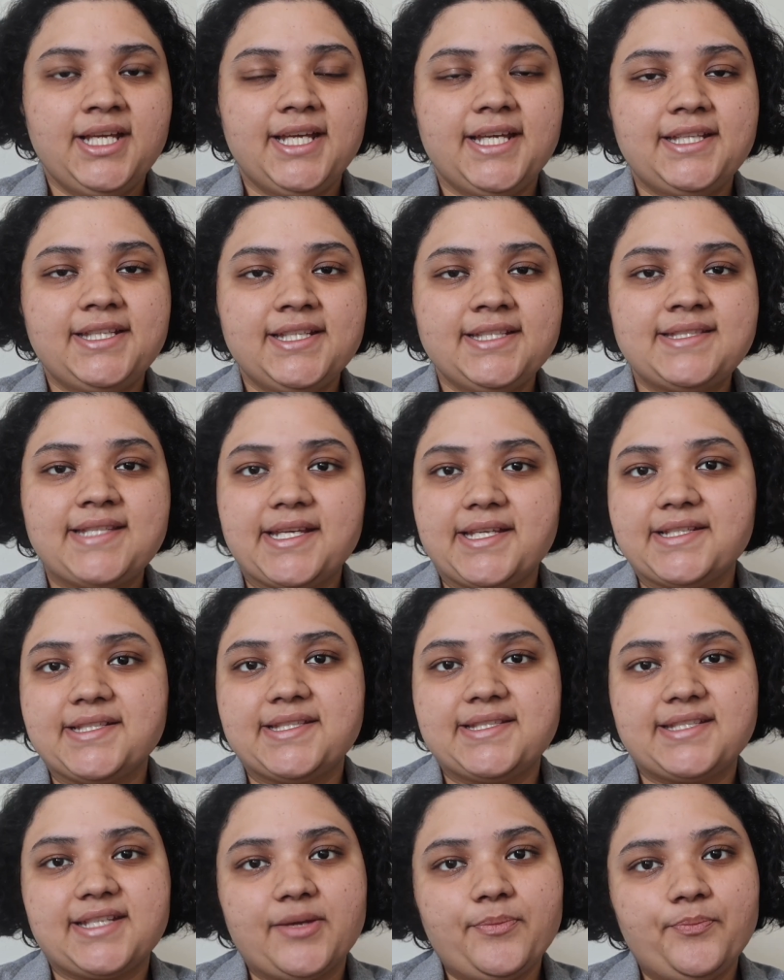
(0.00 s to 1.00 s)
In this
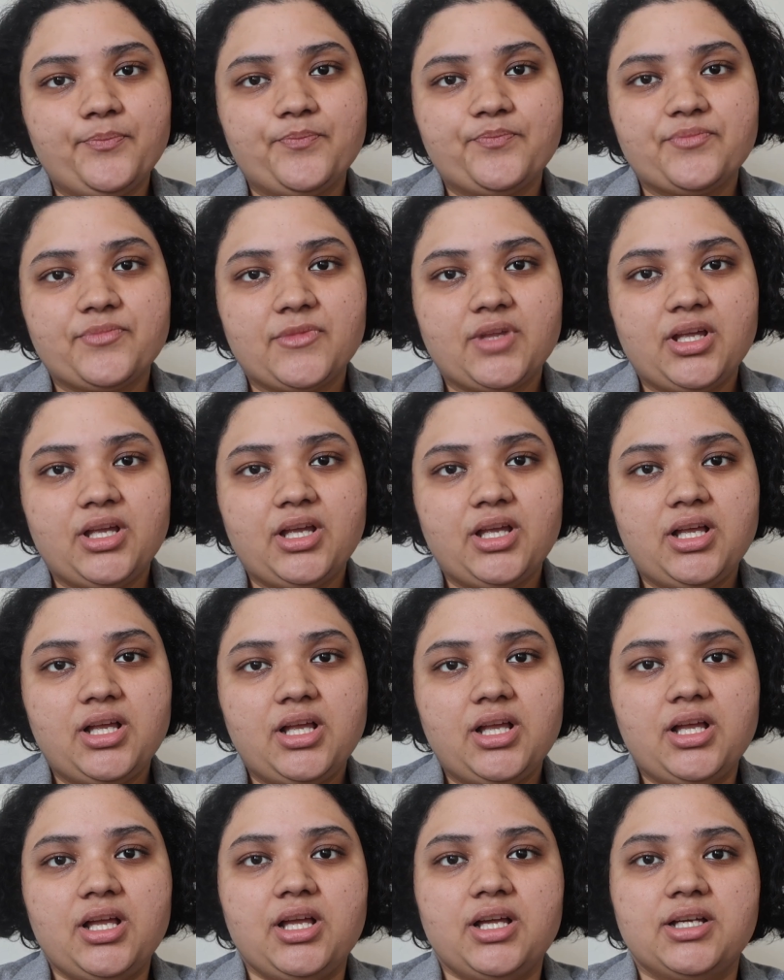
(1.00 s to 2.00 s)
second step,
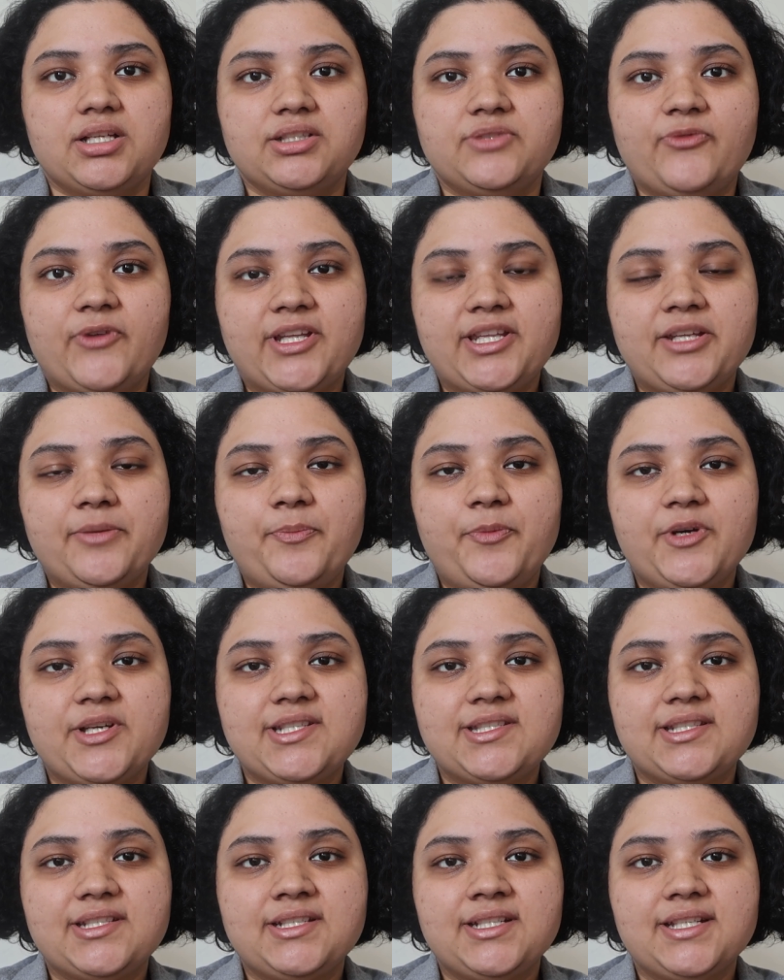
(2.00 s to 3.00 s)
when the
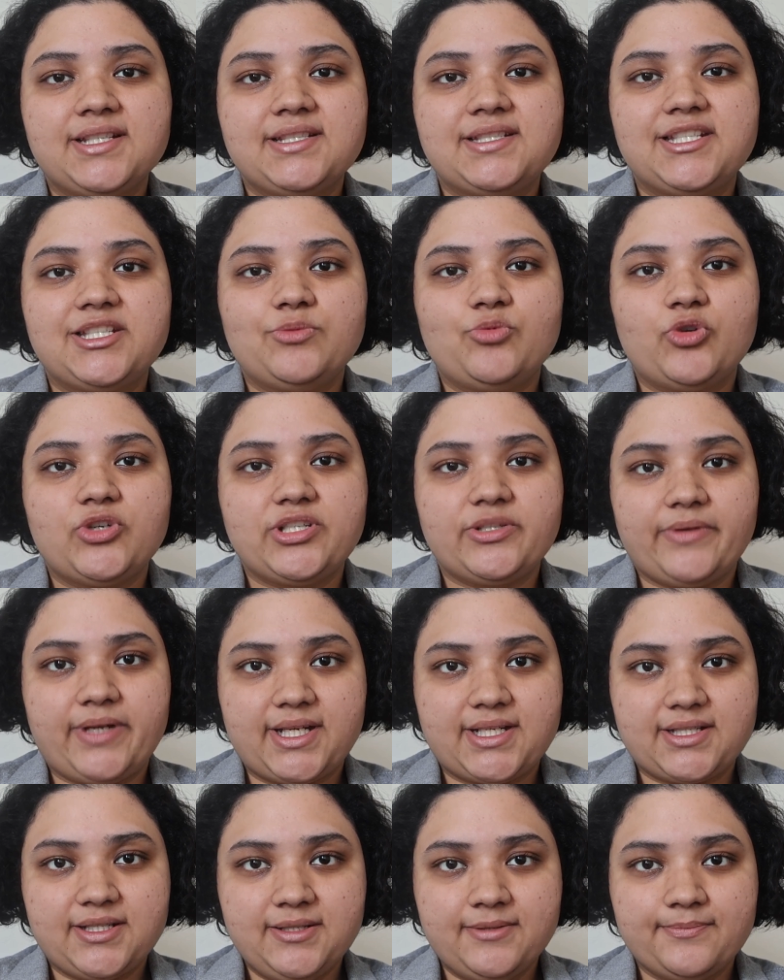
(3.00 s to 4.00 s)
person is
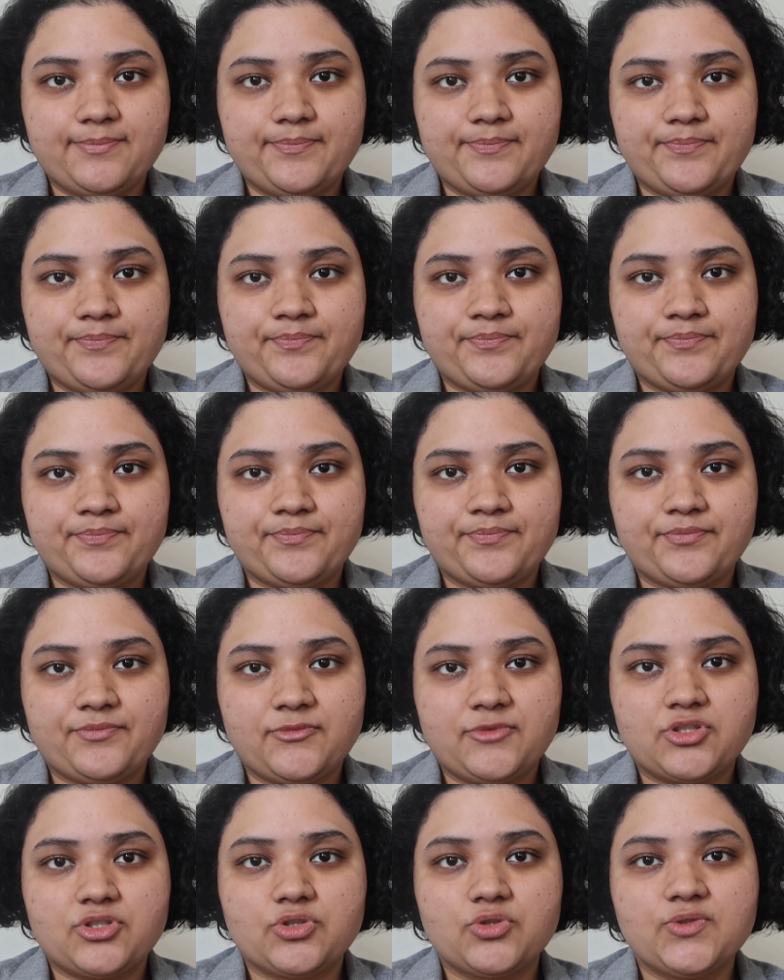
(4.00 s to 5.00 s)
demotivated
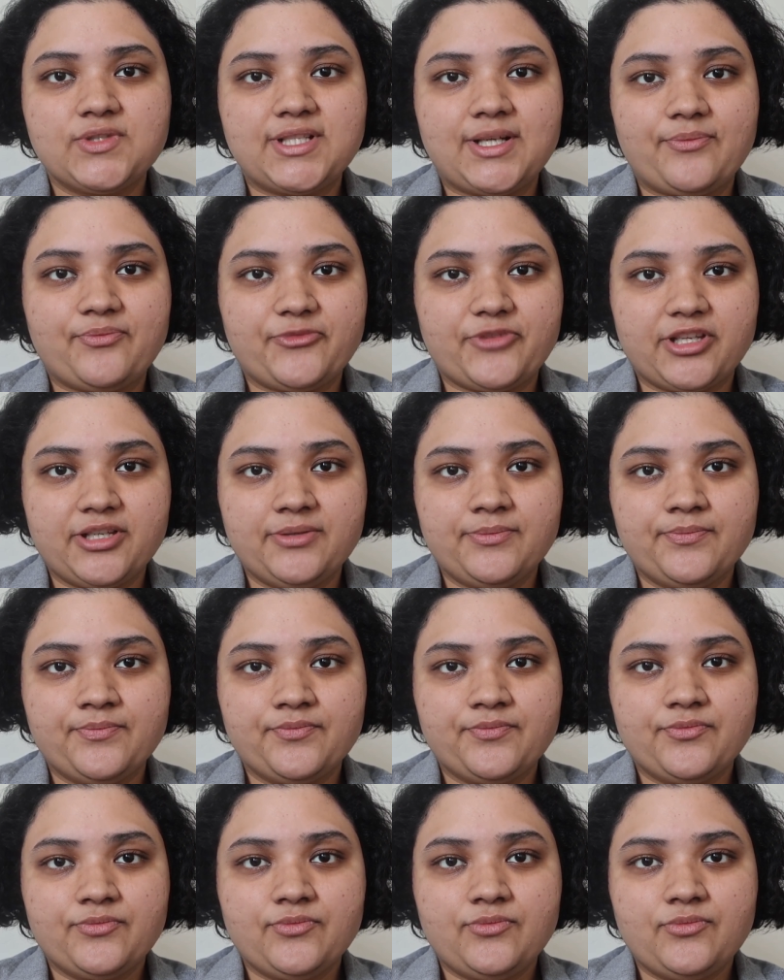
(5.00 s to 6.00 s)
to do something
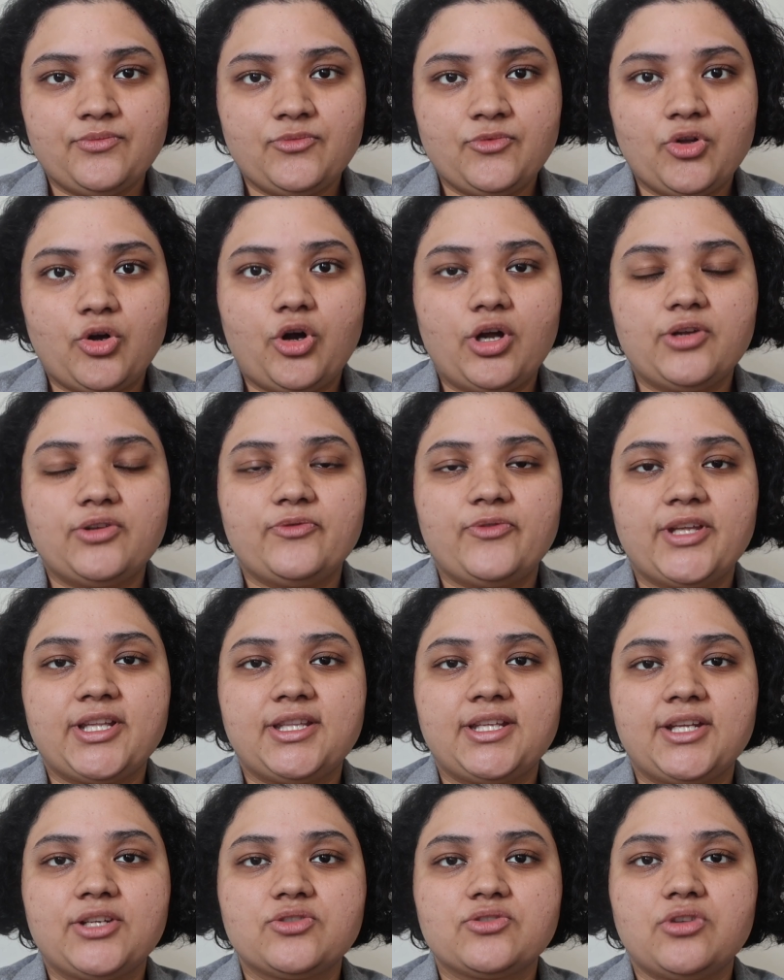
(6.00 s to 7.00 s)
or
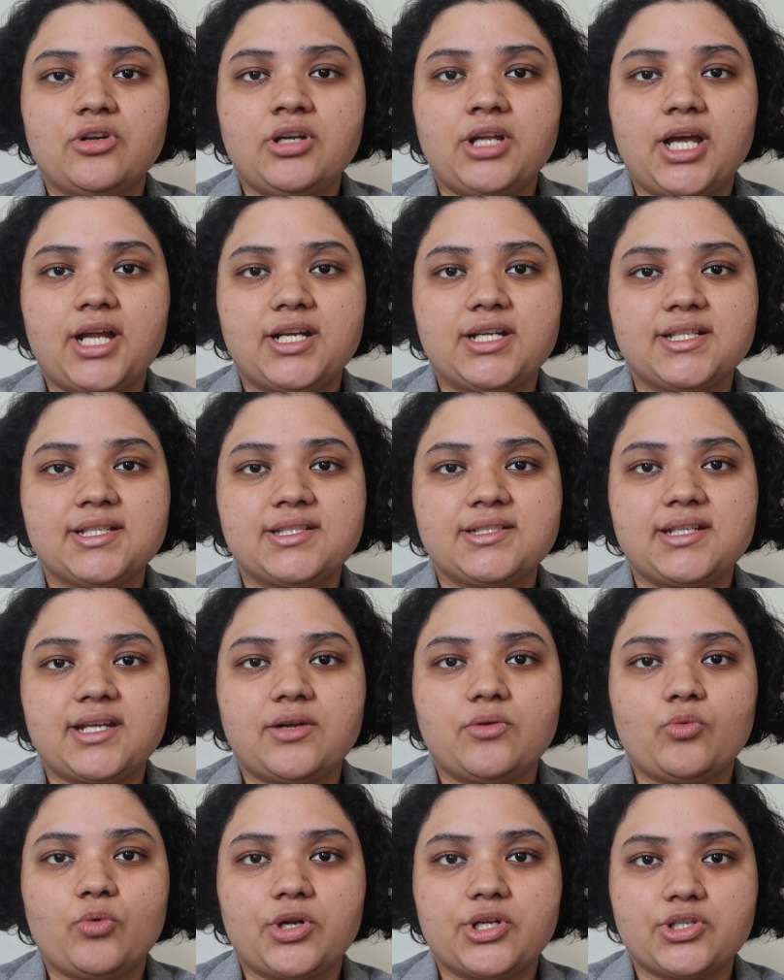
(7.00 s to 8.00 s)
when they do not
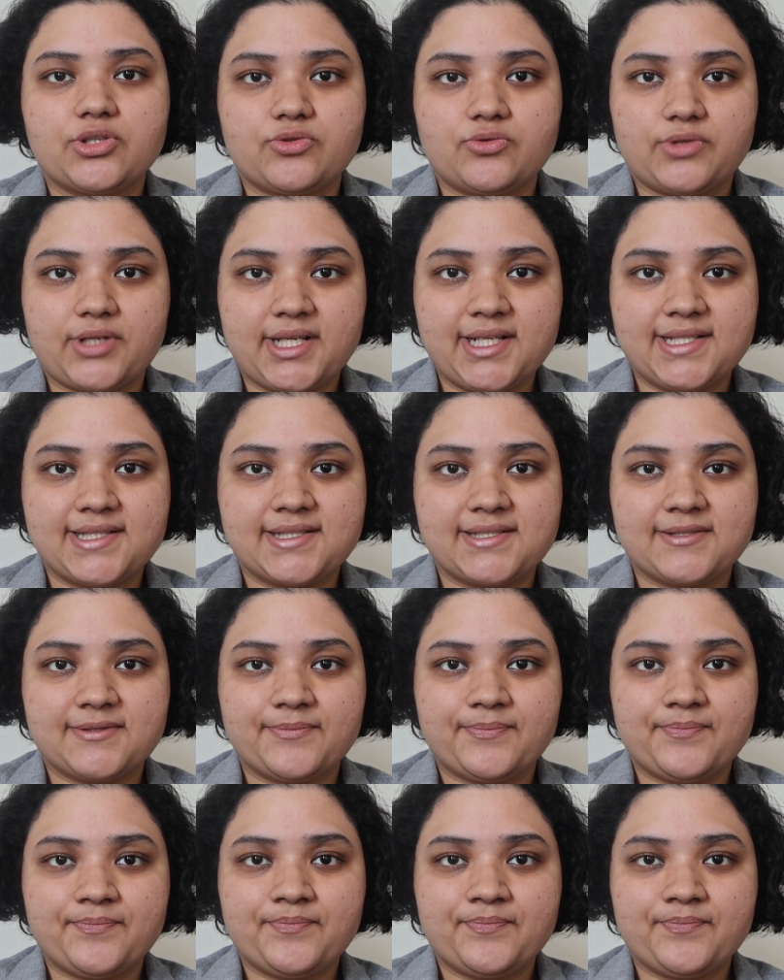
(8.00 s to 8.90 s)
understand what to do next,